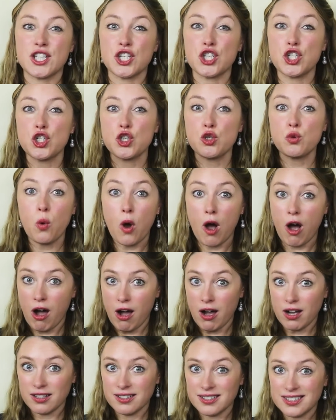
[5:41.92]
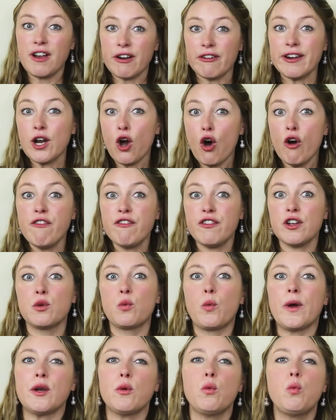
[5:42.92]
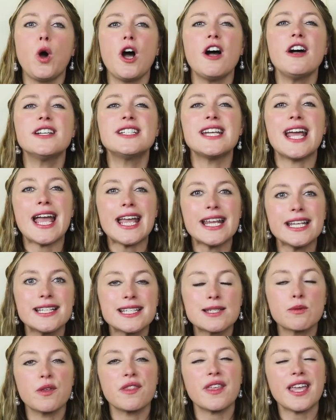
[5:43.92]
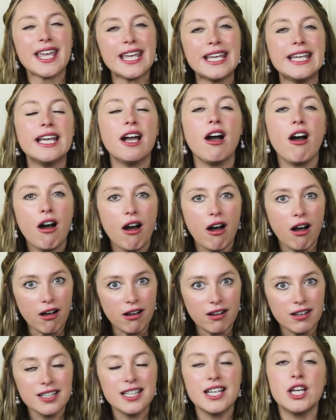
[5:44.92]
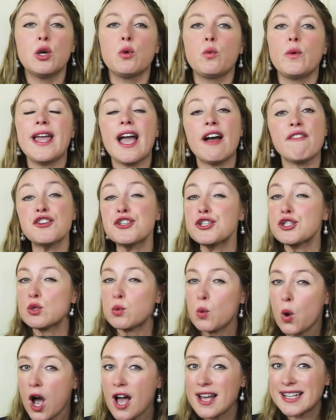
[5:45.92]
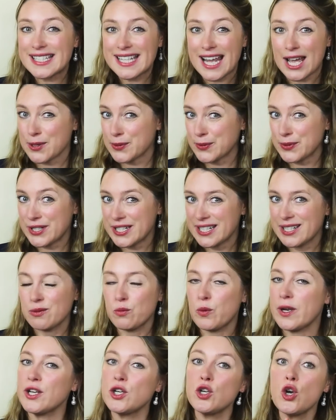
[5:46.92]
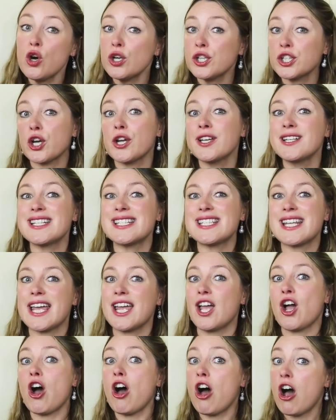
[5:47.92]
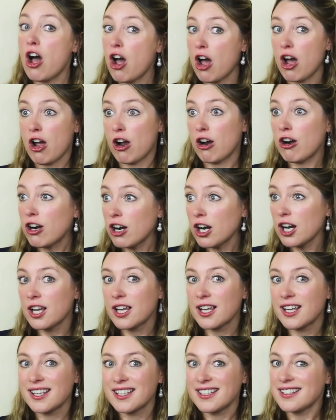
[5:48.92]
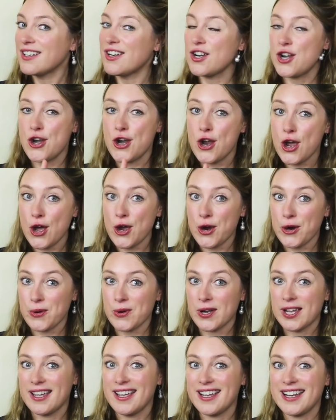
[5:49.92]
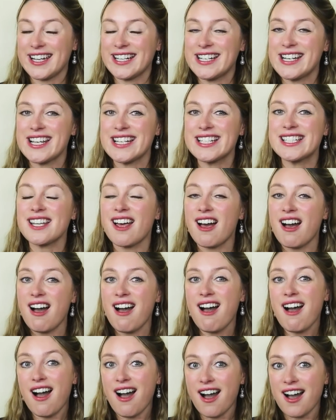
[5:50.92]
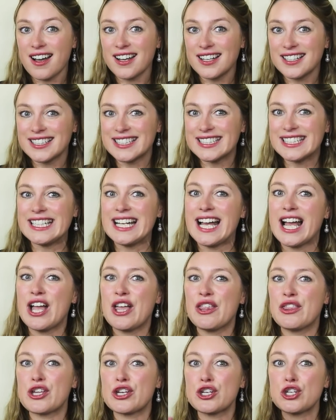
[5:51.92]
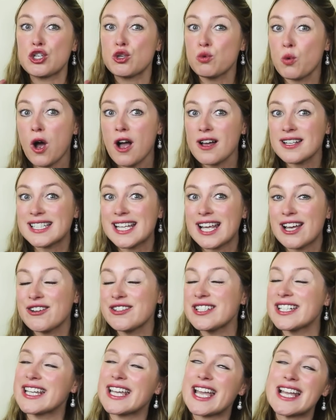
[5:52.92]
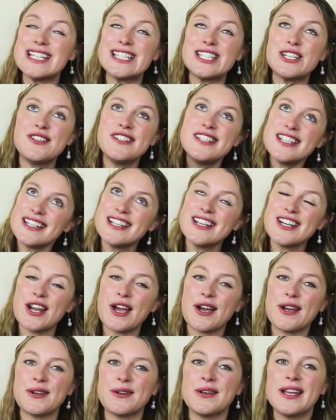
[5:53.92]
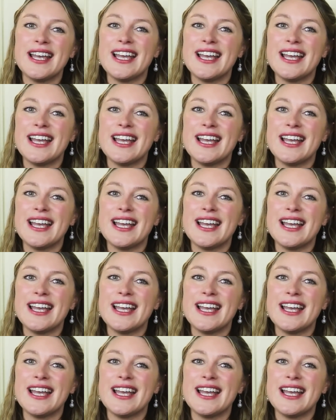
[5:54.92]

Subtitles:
the schwa. Very often when a word ends with er, we have a schwa sound. We're not going to say no, it is The schwa sound, in case you didn't know,